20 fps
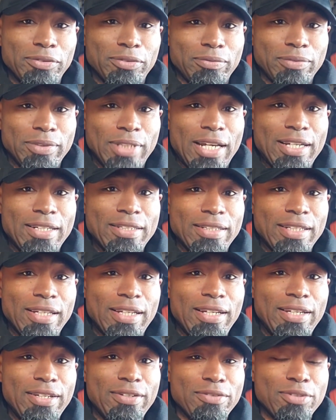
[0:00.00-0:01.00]

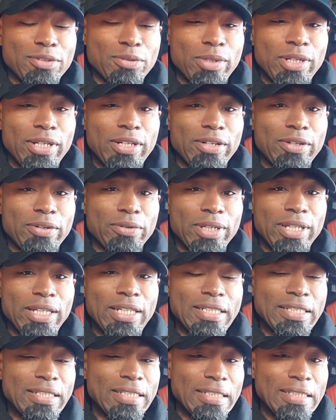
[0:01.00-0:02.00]
19, 20
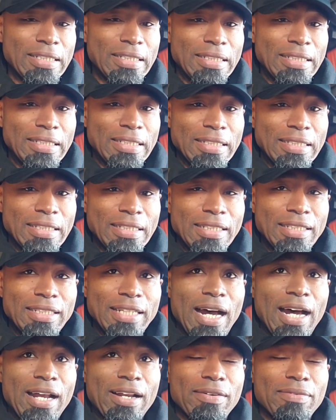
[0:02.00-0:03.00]
degrees. A
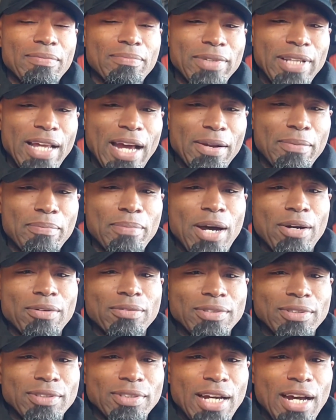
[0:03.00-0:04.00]
lot of
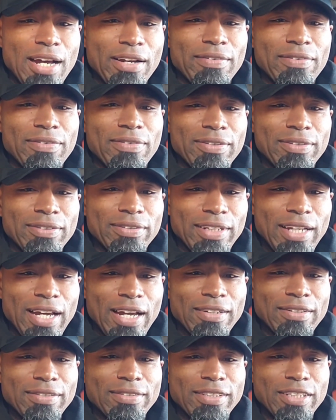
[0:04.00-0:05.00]
mountains, a lot of
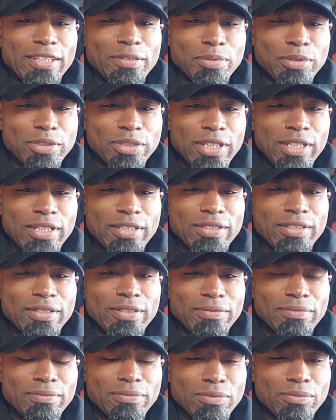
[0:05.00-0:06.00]
6%,
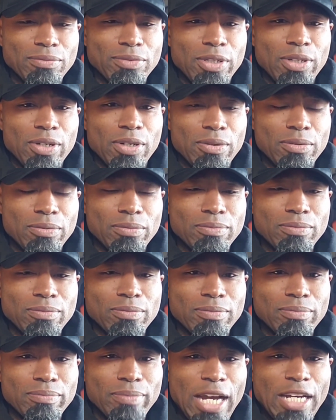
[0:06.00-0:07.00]
you know,
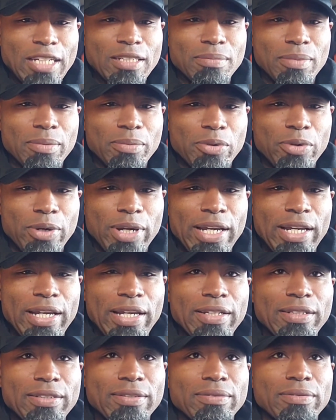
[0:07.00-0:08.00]
maximum
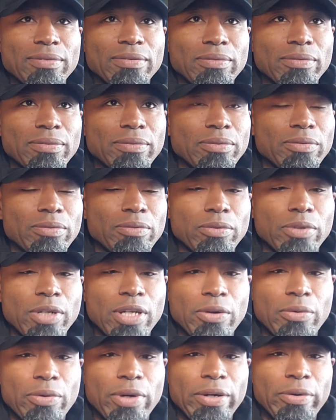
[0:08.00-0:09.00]
grades,
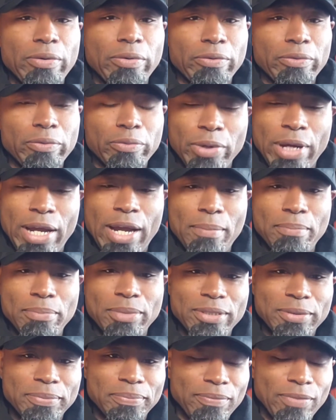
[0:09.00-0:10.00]
runaway
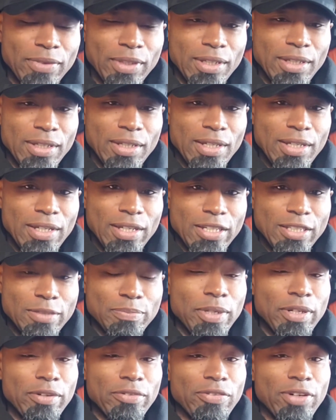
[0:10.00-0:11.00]
ramps. It's
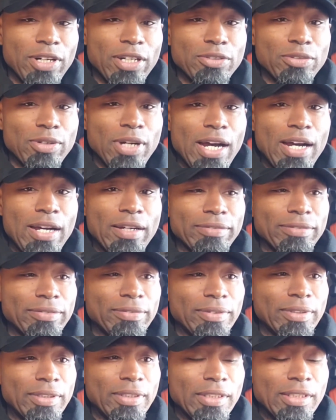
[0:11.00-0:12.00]
been a fun drive.
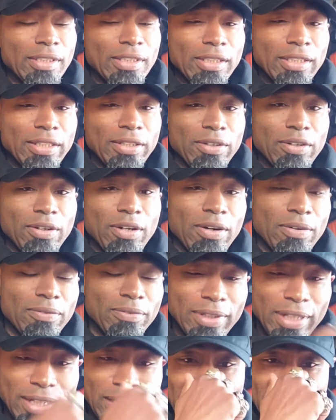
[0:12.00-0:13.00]
You know,
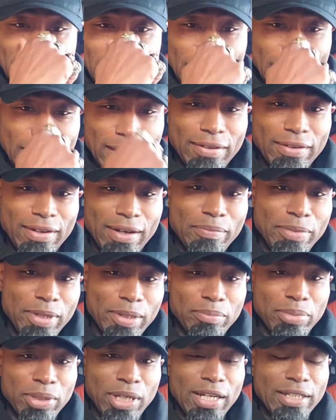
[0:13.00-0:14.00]
like I said, I've
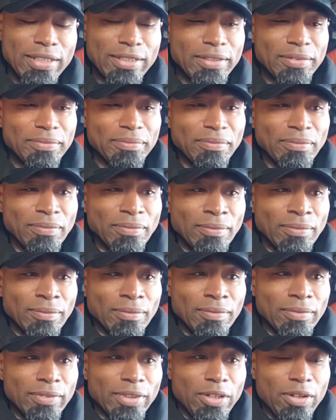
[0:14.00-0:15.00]
been blessed.
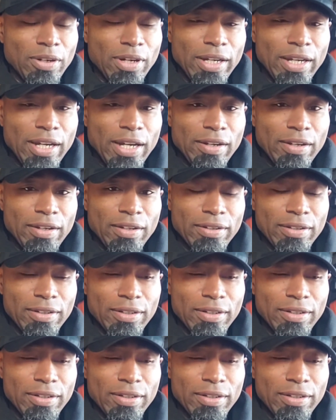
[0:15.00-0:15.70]
You know, the